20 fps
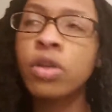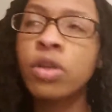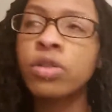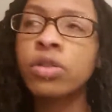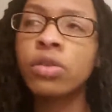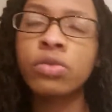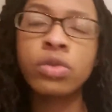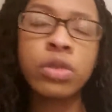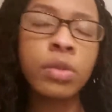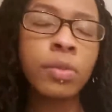
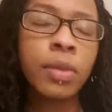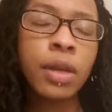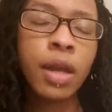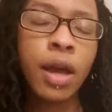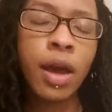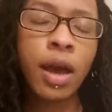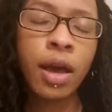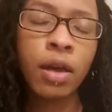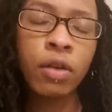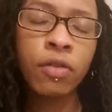So
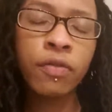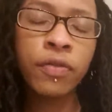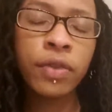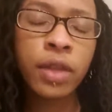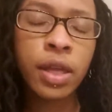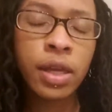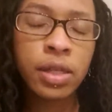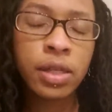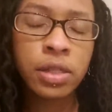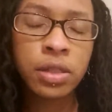Gemini, I don't
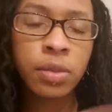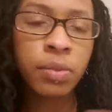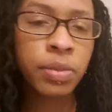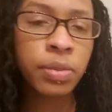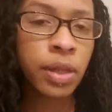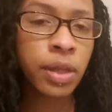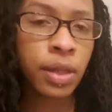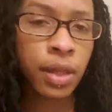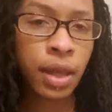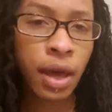feel like it's
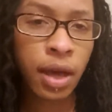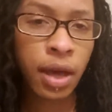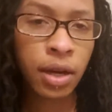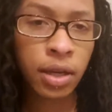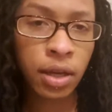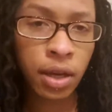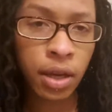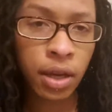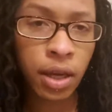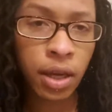completely out
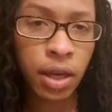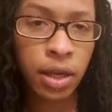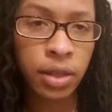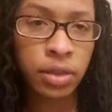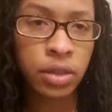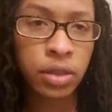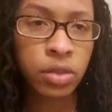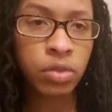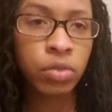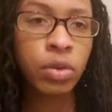of your
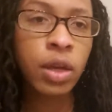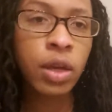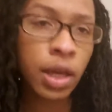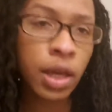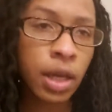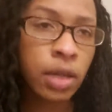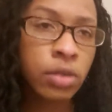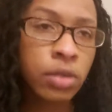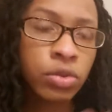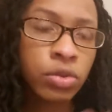hands. You
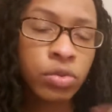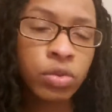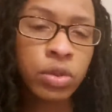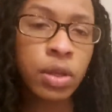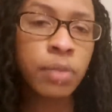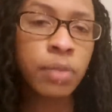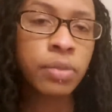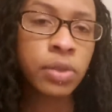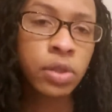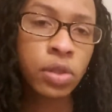can do
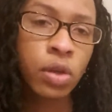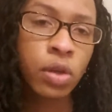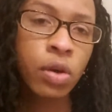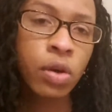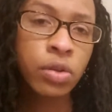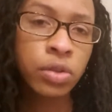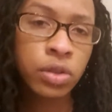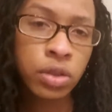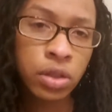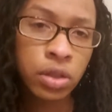something to
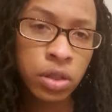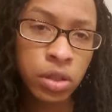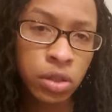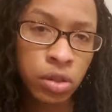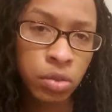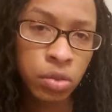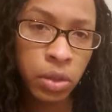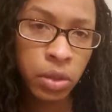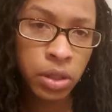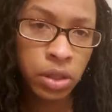alter the
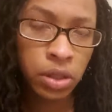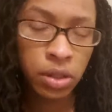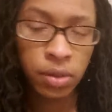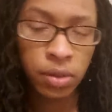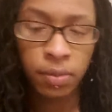situation,